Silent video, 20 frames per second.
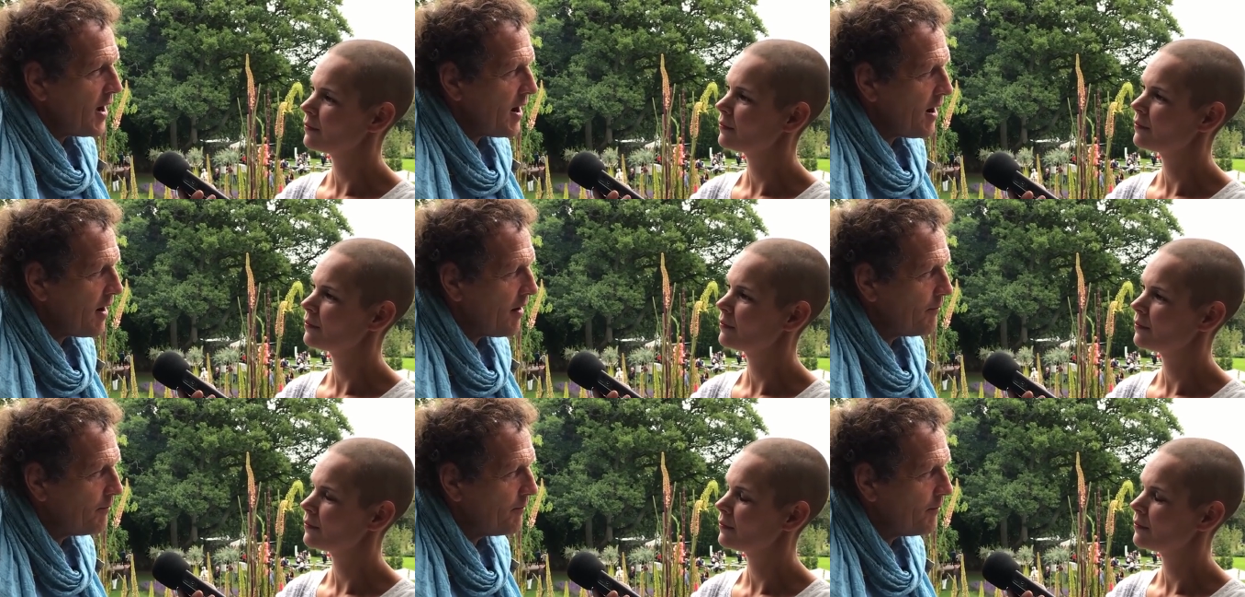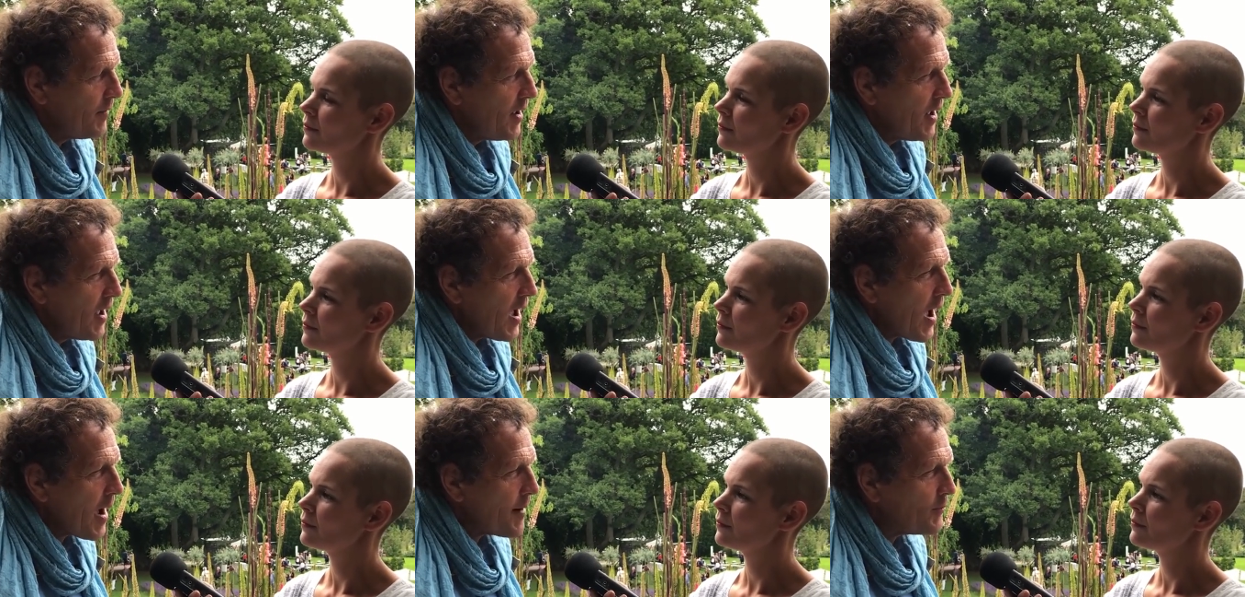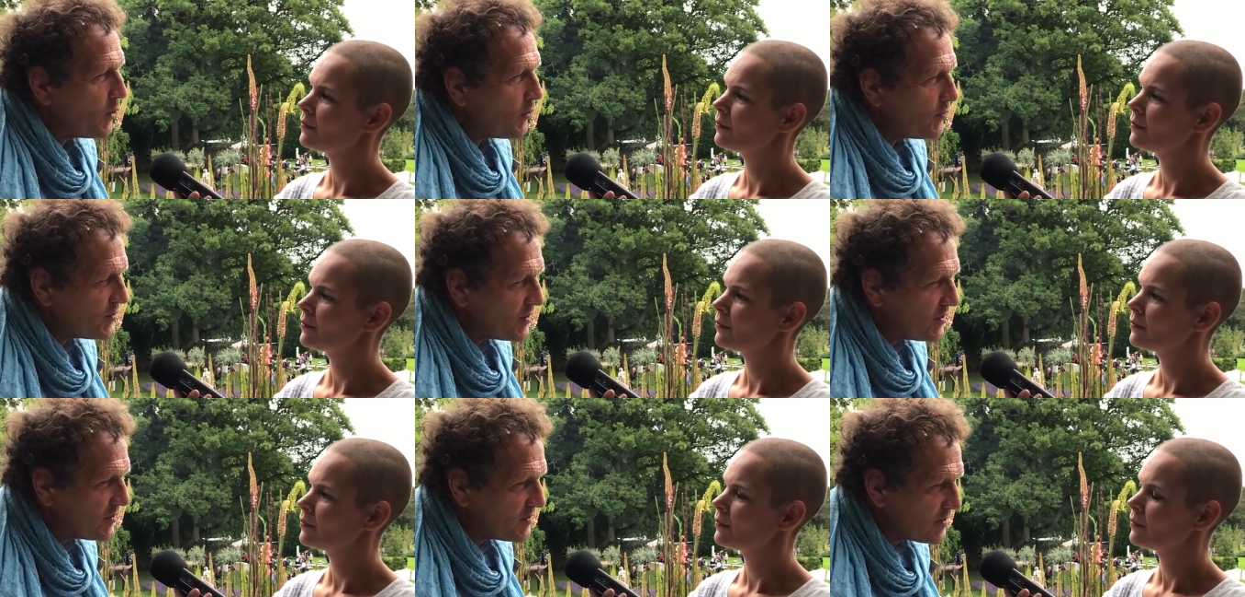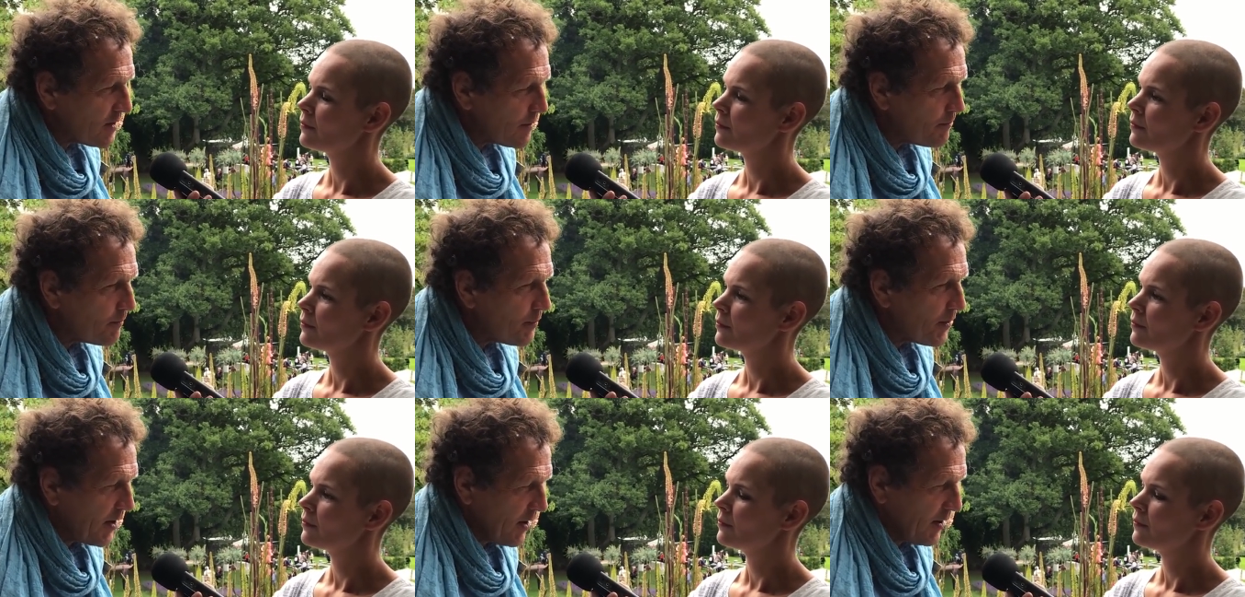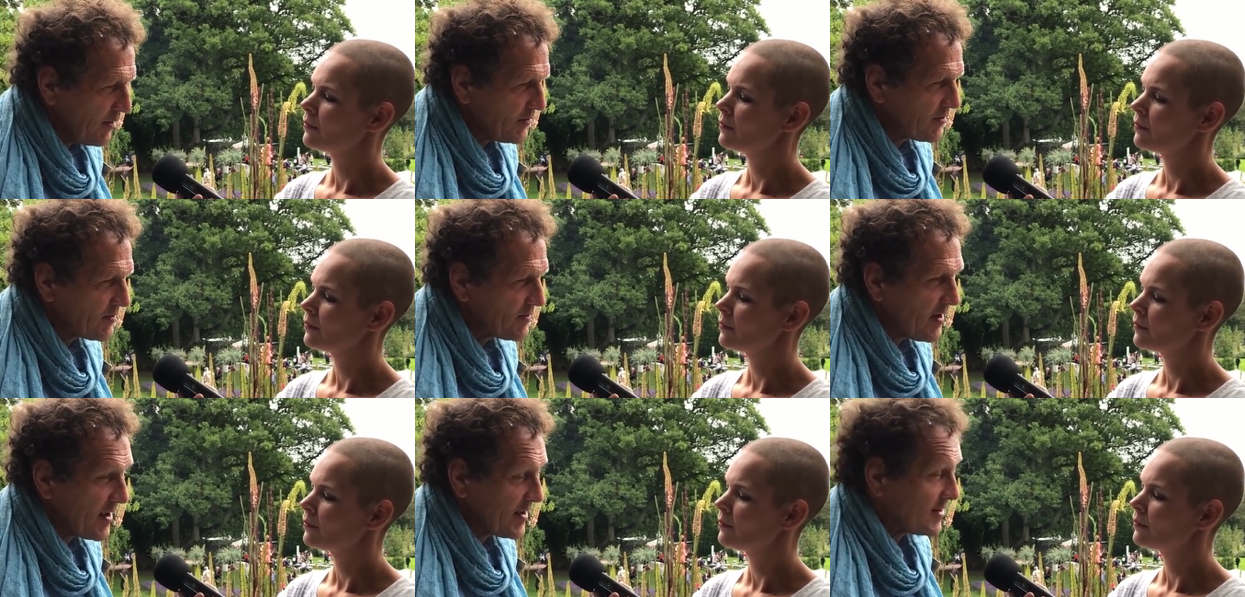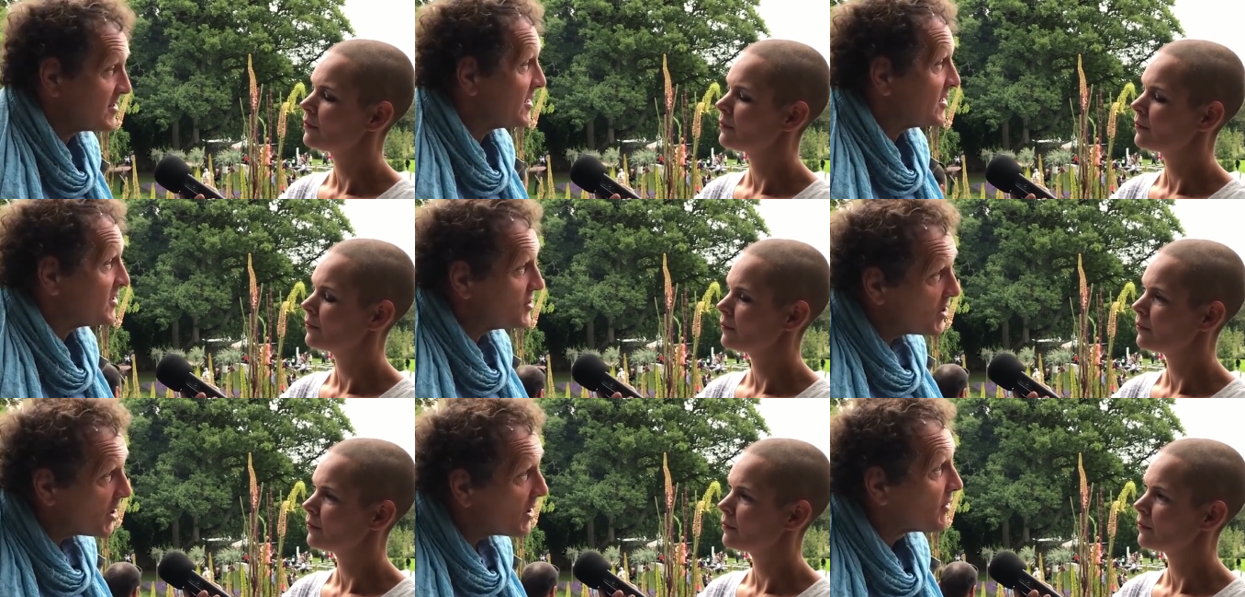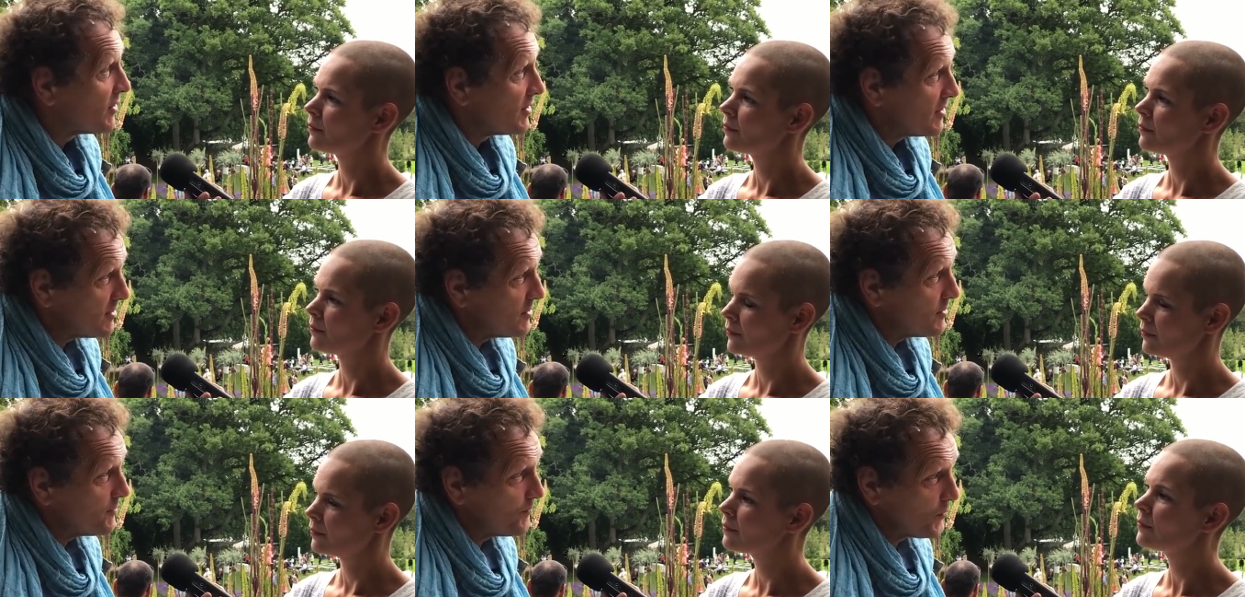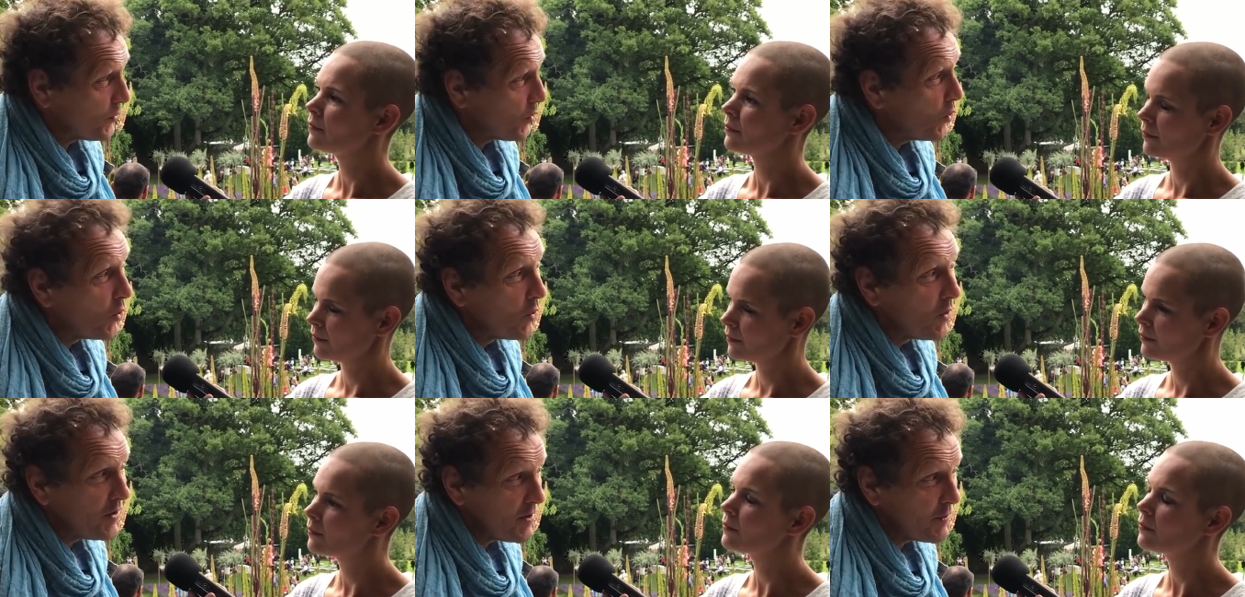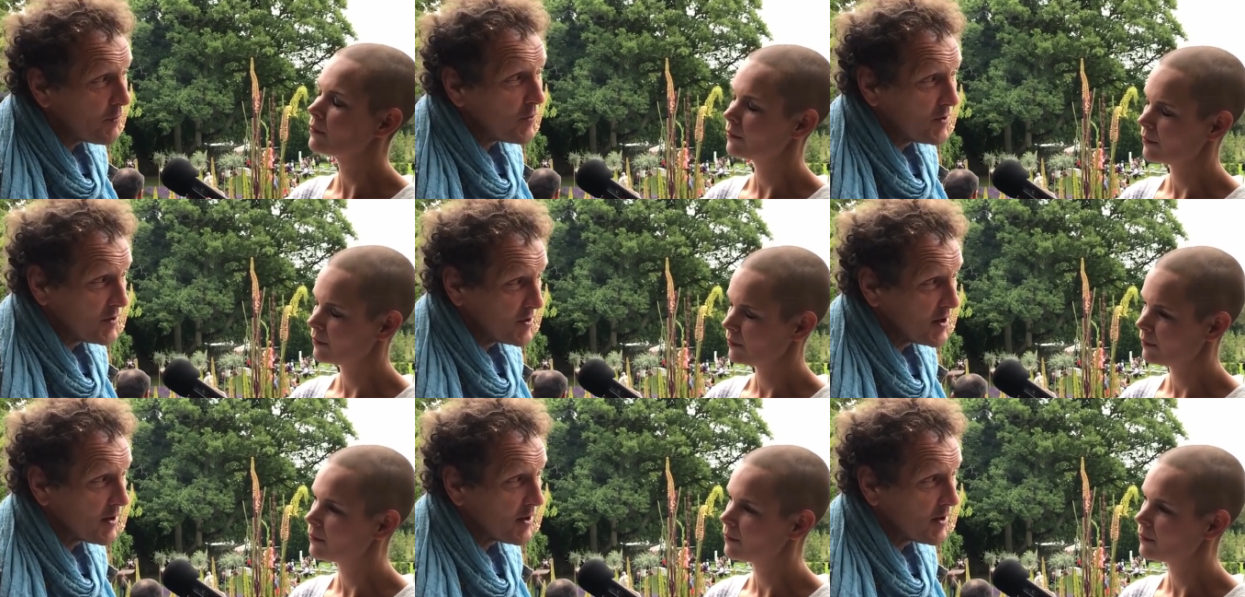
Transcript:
Speaker 1: Um, I mean, obviously some plants, like say chicories, all the different